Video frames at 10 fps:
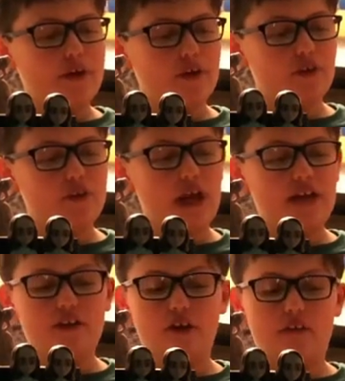heard that,
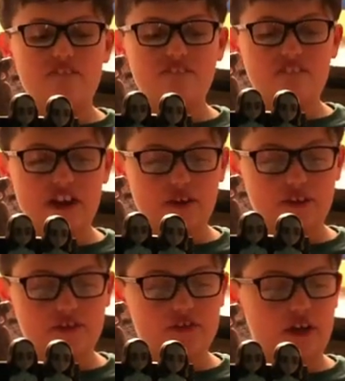he got very
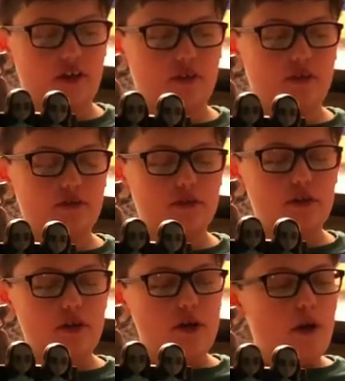scared.
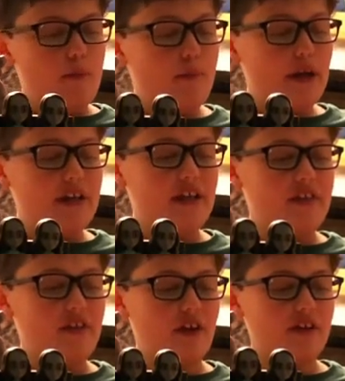But he
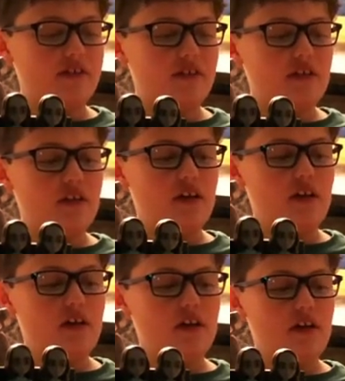thought,
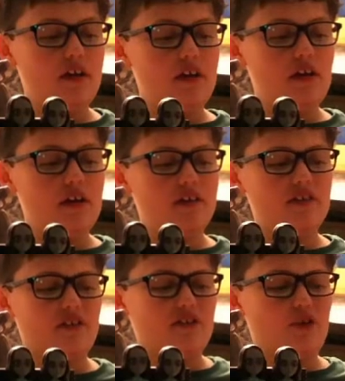it
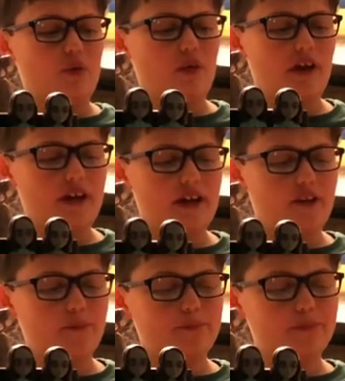doesn't know where I
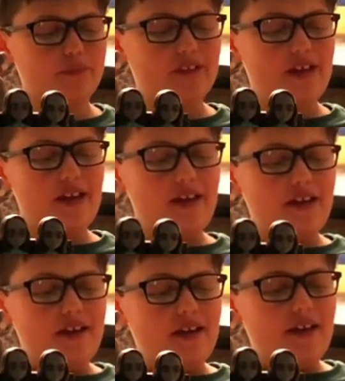am.
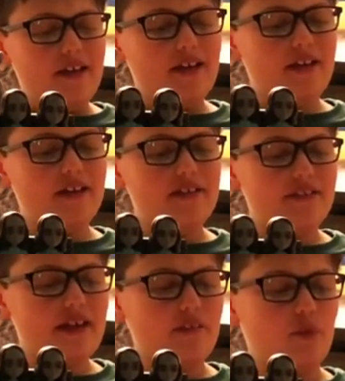It never